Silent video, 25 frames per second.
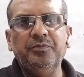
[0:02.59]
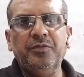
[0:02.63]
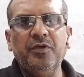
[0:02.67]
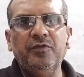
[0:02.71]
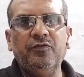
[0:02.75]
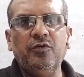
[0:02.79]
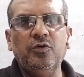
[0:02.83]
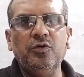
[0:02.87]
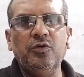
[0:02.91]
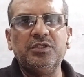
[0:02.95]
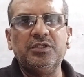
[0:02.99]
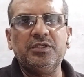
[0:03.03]

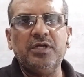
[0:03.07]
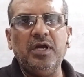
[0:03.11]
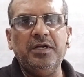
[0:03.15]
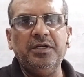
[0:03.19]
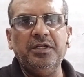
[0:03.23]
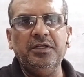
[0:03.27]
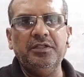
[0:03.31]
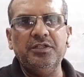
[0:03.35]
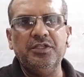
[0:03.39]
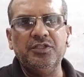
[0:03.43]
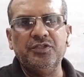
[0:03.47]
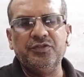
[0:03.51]
Before
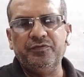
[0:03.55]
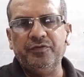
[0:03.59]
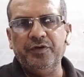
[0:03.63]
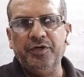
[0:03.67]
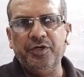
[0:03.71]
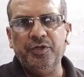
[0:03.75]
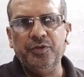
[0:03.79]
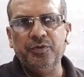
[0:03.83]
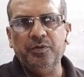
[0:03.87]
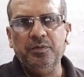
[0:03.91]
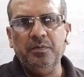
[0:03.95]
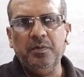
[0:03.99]
starting this
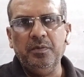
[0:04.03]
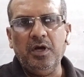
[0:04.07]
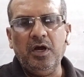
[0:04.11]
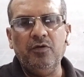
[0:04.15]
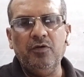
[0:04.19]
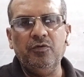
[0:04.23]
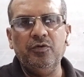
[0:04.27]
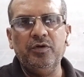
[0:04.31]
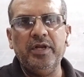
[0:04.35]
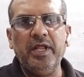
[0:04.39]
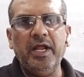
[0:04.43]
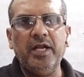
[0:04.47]
video,
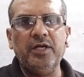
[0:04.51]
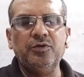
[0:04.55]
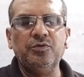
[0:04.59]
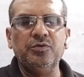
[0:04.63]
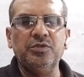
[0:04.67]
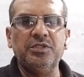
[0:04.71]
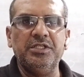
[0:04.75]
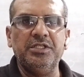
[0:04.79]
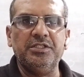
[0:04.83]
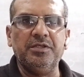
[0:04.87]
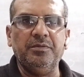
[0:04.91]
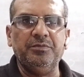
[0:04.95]
I would like
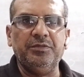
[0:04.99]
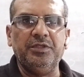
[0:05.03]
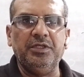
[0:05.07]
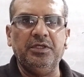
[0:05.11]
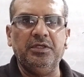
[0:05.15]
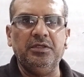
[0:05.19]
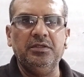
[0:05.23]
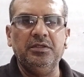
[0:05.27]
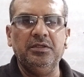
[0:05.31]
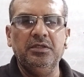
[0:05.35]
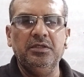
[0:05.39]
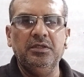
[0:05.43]
to say
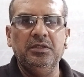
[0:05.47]
something.